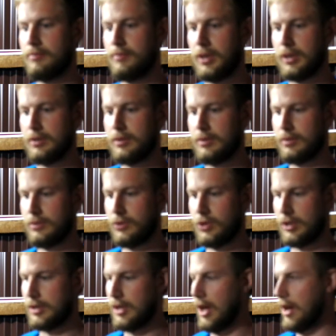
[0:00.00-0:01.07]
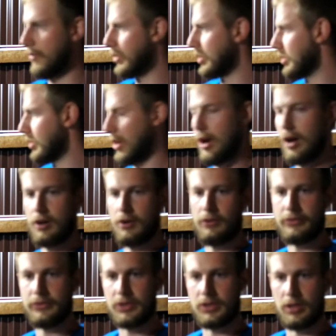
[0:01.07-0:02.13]
but just have a ton
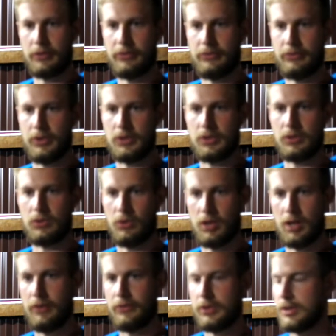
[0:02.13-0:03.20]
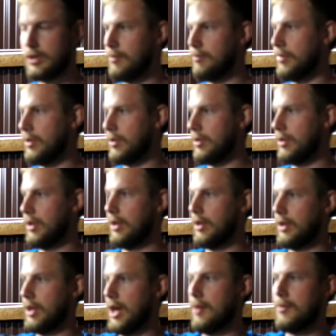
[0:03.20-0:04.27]
of stuff. You can have a simple
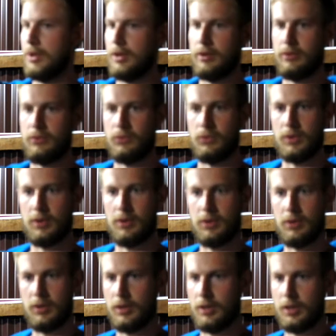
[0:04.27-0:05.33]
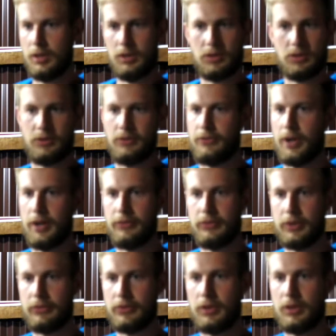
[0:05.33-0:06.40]
cabinet with 5
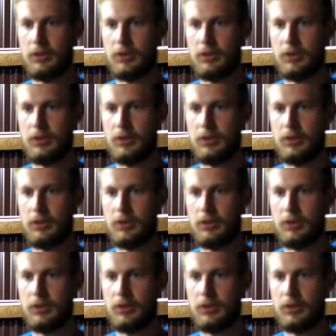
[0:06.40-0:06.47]
different